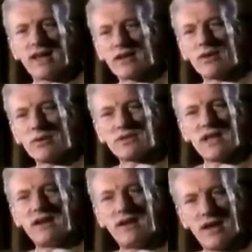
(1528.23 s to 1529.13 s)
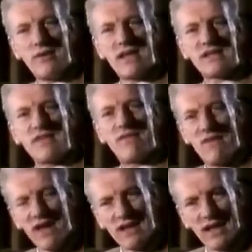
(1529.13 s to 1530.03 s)
Kierkegaard said, no, that's a
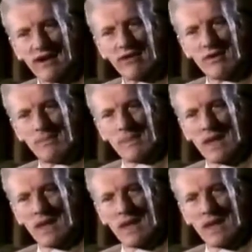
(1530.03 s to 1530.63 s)
fatal error.